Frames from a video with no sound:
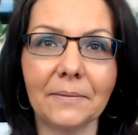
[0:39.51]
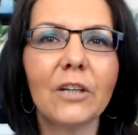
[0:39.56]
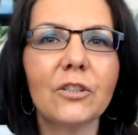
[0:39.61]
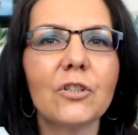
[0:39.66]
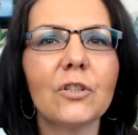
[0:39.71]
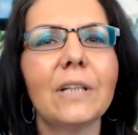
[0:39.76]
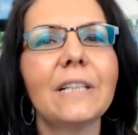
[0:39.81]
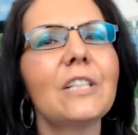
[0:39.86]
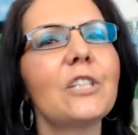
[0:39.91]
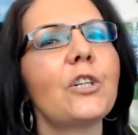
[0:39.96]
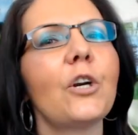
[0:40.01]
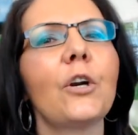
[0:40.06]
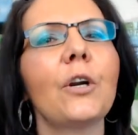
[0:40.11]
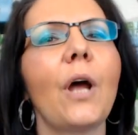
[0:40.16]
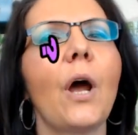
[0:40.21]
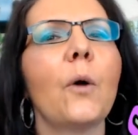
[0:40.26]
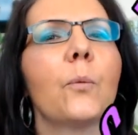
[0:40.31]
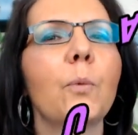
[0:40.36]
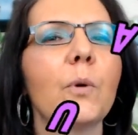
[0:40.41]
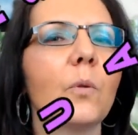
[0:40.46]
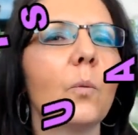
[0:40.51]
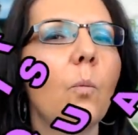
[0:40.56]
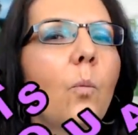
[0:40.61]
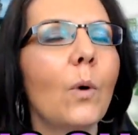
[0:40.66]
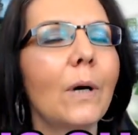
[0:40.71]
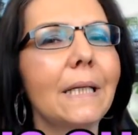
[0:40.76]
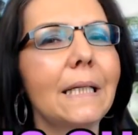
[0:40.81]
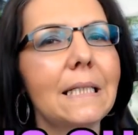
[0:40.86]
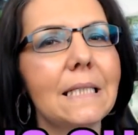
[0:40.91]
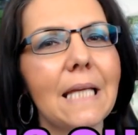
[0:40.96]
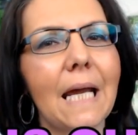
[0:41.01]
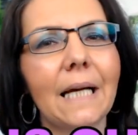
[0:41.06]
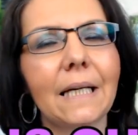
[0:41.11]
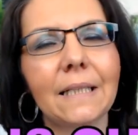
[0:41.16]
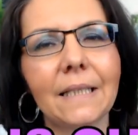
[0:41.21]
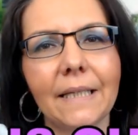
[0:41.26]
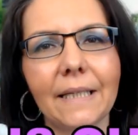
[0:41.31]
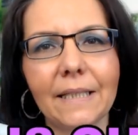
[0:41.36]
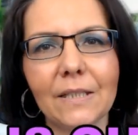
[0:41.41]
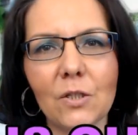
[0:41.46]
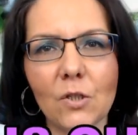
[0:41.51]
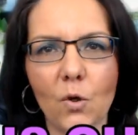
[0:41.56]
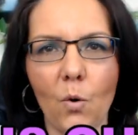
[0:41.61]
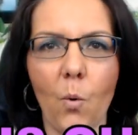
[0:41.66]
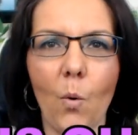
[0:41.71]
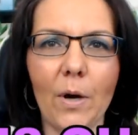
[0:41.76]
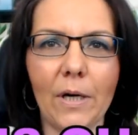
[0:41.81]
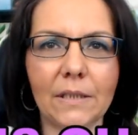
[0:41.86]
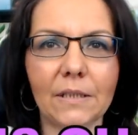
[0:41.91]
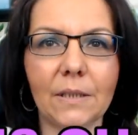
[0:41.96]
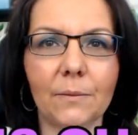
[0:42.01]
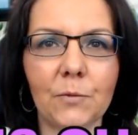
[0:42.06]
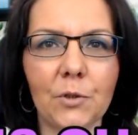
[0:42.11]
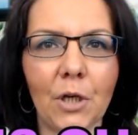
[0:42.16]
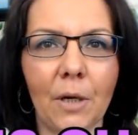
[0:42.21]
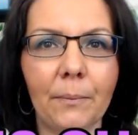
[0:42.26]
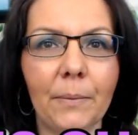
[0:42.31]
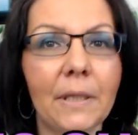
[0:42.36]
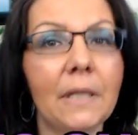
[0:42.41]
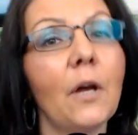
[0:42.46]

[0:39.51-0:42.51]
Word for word: So let's start out with what exactly is quantum jumping.